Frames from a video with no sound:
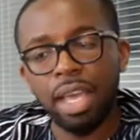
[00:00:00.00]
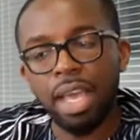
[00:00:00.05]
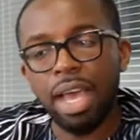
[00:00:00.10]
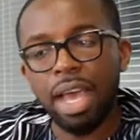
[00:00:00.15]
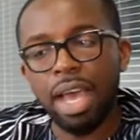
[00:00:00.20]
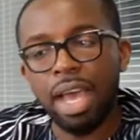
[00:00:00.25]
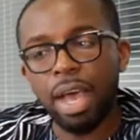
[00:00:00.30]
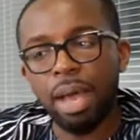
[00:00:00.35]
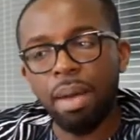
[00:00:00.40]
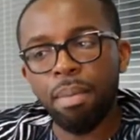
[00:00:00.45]

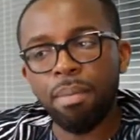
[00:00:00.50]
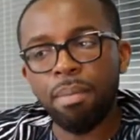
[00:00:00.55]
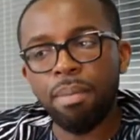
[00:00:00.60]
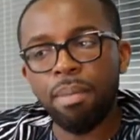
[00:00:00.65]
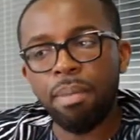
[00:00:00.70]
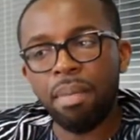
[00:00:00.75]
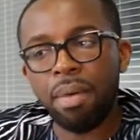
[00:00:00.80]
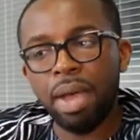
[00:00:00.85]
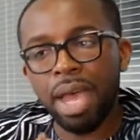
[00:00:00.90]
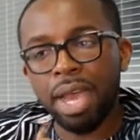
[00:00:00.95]

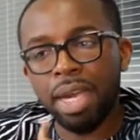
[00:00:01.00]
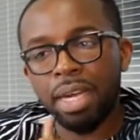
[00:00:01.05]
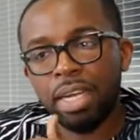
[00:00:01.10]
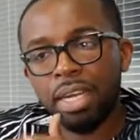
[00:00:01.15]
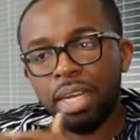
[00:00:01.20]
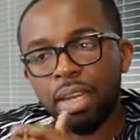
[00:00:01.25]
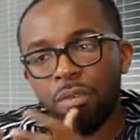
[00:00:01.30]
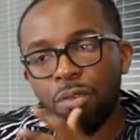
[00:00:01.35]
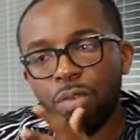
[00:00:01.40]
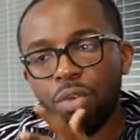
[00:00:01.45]
And
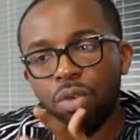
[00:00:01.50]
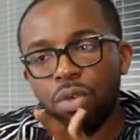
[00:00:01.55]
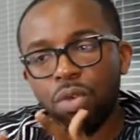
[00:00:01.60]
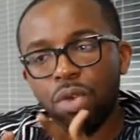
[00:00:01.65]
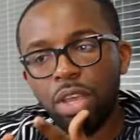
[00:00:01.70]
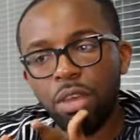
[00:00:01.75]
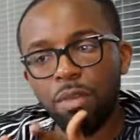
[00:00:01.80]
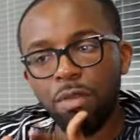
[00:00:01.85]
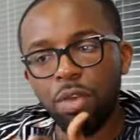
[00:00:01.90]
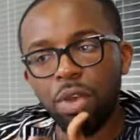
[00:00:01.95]
if
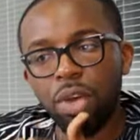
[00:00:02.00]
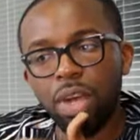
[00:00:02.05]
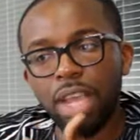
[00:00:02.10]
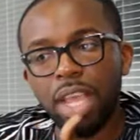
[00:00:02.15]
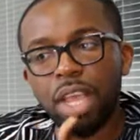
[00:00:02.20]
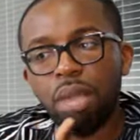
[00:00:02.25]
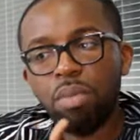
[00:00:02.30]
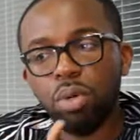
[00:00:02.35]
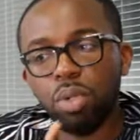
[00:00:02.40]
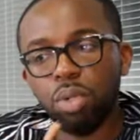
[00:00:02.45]
you're
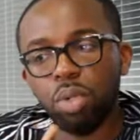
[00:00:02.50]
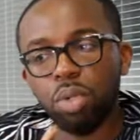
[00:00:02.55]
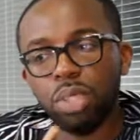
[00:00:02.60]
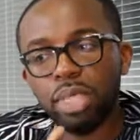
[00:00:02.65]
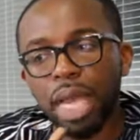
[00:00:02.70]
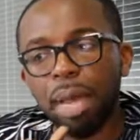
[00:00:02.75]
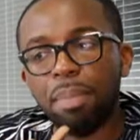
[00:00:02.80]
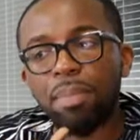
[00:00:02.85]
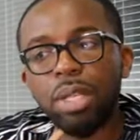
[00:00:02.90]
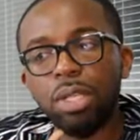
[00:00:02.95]
able to
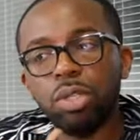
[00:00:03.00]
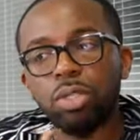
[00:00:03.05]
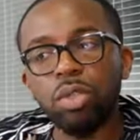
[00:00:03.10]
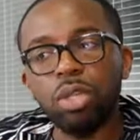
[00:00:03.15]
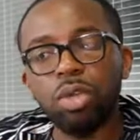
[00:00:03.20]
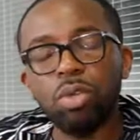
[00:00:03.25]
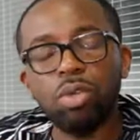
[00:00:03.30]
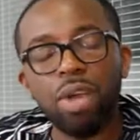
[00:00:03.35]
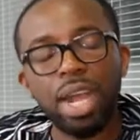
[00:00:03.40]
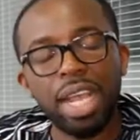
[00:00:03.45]
tap into
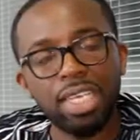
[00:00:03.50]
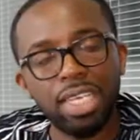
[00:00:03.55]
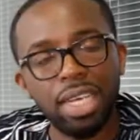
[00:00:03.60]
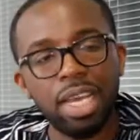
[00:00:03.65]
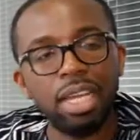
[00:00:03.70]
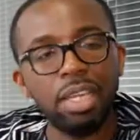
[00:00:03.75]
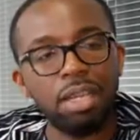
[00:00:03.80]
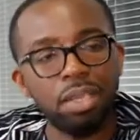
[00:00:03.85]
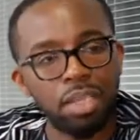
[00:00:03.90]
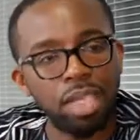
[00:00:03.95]
the right
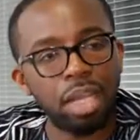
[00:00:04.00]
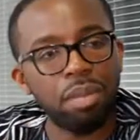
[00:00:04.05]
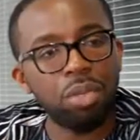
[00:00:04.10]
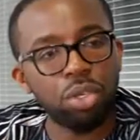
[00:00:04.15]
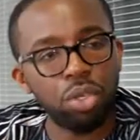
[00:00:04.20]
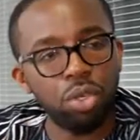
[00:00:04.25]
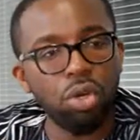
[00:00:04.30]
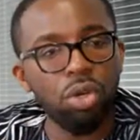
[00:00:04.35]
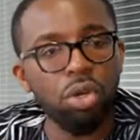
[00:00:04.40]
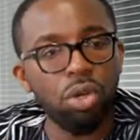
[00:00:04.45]
channels, I'm
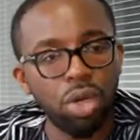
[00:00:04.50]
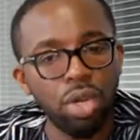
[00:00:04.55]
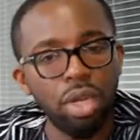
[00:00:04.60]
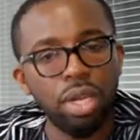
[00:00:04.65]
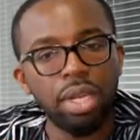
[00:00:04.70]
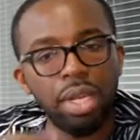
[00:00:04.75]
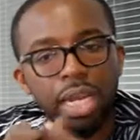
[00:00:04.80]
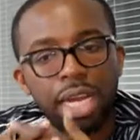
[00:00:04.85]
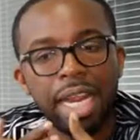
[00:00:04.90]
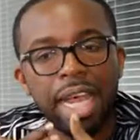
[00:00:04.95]
sure
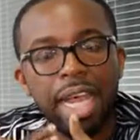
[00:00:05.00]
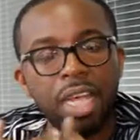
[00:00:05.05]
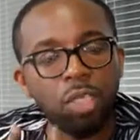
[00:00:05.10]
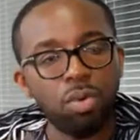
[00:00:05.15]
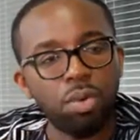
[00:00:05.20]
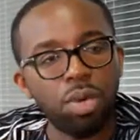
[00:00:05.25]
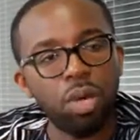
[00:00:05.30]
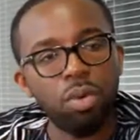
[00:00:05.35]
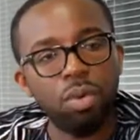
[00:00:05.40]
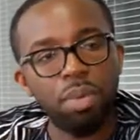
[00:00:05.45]
the
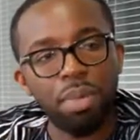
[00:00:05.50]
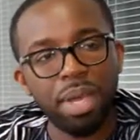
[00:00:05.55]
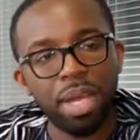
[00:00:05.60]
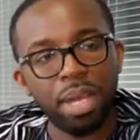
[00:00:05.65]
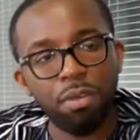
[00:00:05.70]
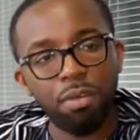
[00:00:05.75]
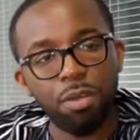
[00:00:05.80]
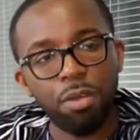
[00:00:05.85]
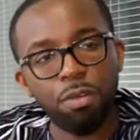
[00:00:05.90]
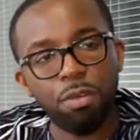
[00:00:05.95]
diaspora will
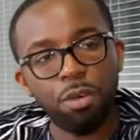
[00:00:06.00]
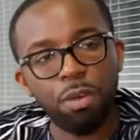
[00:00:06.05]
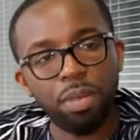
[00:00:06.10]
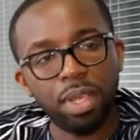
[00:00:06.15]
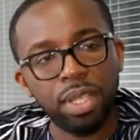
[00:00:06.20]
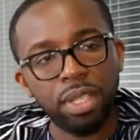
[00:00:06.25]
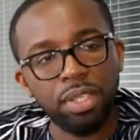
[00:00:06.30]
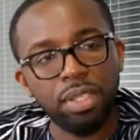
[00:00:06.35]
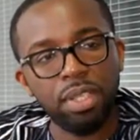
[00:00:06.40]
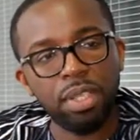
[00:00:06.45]
benefit from
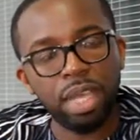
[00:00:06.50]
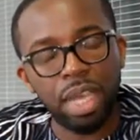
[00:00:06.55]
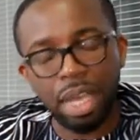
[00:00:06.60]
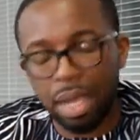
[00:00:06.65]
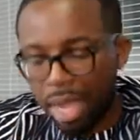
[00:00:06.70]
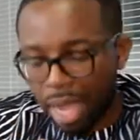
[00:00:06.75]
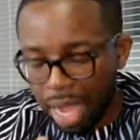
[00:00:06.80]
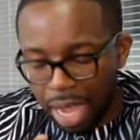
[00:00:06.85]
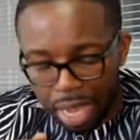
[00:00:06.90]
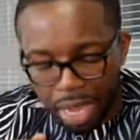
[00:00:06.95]
it.
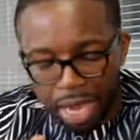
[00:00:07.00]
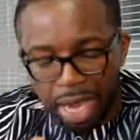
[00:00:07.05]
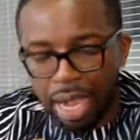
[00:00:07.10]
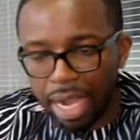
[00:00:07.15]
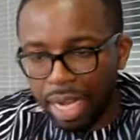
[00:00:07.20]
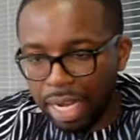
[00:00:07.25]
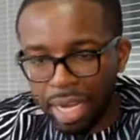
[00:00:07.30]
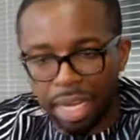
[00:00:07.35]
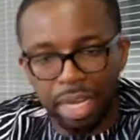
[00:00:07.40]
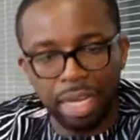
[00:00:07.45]
I
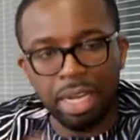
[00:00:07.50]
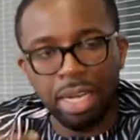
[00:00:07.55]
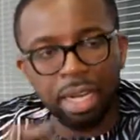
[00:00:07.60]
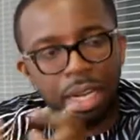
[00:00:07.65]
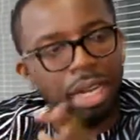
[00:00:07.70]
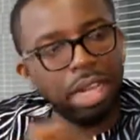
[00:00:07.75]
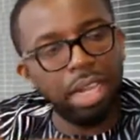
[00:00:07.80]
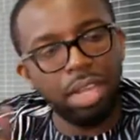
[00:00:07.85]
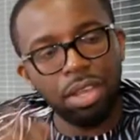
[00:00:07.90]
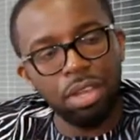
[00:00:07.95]
can,
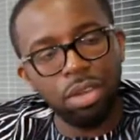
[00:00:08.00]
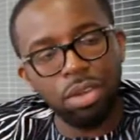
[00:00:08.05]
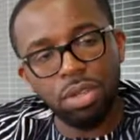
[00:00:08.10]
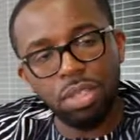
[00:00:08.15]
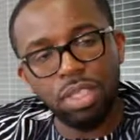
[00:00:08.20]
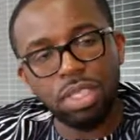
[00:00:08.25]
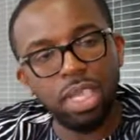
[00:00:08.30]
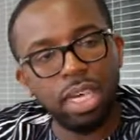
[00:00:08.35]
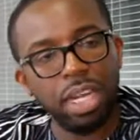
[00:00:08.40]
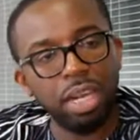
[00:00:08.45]
you know,
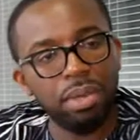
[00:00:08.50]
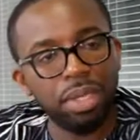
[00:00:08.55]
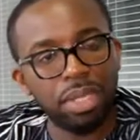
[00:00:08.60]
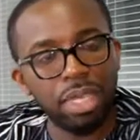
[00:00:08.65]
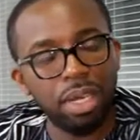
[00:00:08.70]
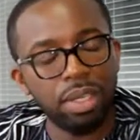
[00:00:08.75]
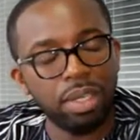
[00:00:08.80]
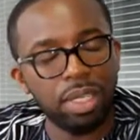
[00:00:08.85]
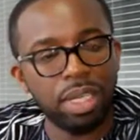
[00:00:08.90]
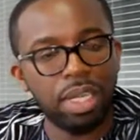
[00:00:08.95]
say that
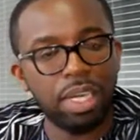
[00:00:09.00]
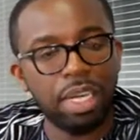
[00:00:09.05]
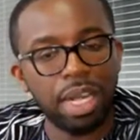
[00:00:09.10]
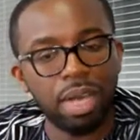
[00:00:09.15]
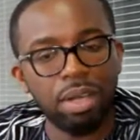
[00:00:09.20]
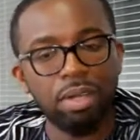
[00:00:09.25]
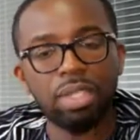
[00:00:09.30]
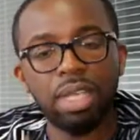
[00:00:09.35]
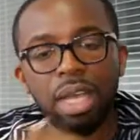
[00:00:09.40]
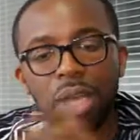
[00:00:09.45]
without any
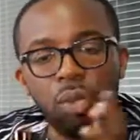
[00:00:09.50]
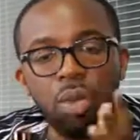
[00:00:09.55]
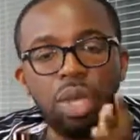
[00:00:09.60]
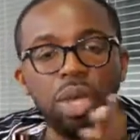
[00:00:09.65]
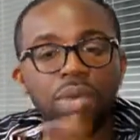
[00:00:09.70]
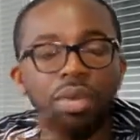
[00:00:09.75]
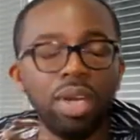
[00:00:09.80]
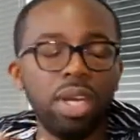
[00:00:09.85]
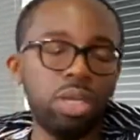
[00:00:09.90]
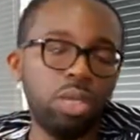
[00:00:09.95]
doubt, and we're
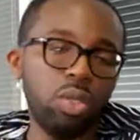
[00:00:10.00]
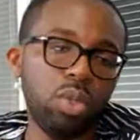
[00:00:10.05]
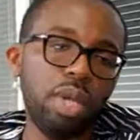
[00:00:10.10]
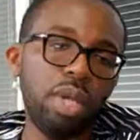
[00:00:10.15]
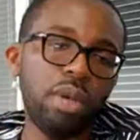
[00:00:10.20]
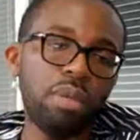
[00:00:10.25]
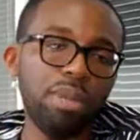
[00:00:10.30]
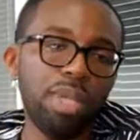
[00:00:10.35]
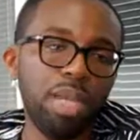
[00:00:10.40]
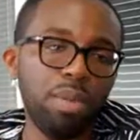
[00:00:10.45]
ready to
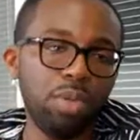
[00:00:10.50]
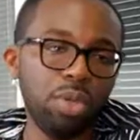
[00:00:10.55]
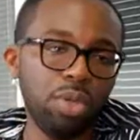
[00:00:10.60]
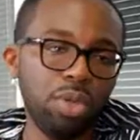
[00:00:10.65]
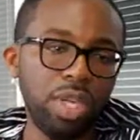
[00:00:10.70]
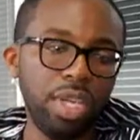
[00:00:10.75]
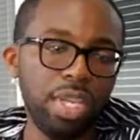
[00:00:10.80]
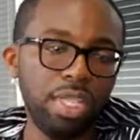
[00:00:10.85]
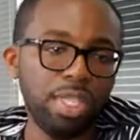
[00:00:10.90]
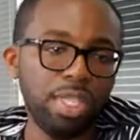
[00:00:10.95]
help them do that.